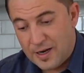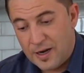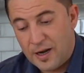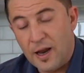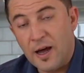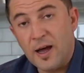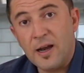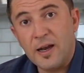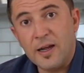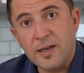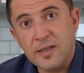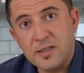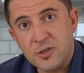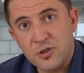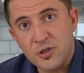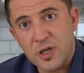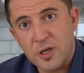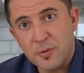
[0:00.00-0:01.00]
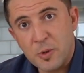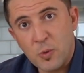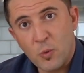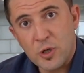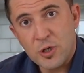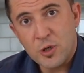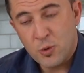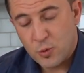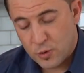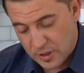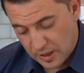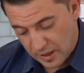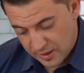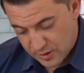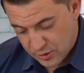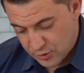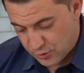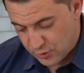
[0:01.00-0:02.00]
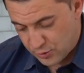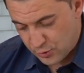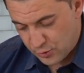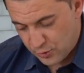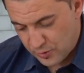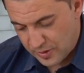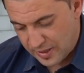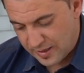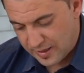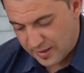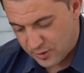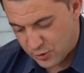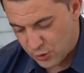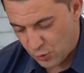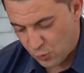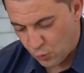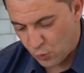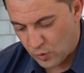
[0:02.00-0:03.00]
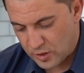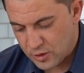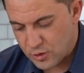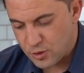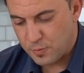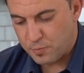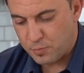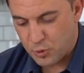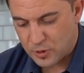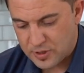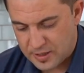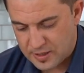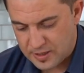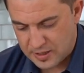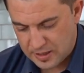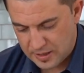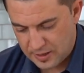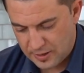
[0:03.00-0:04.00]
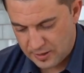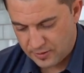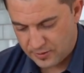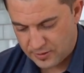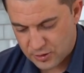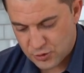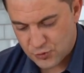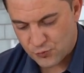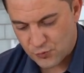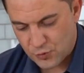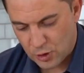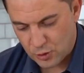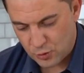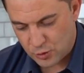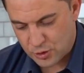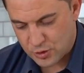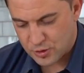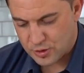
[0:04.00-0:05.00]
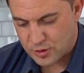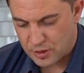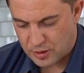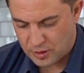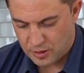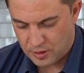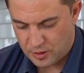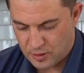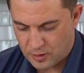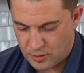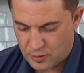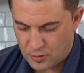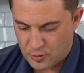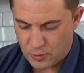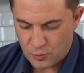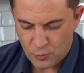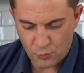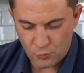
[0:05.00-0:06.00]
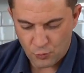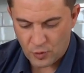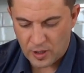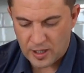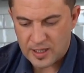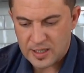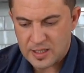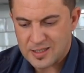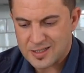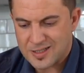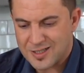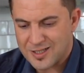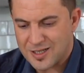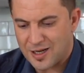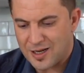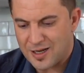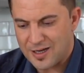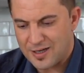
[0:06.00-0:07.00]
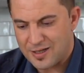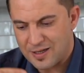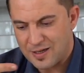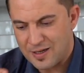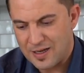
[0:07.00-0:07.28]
Now, ladies and gentlemen, what you'd like to do is you want to put this roast rind side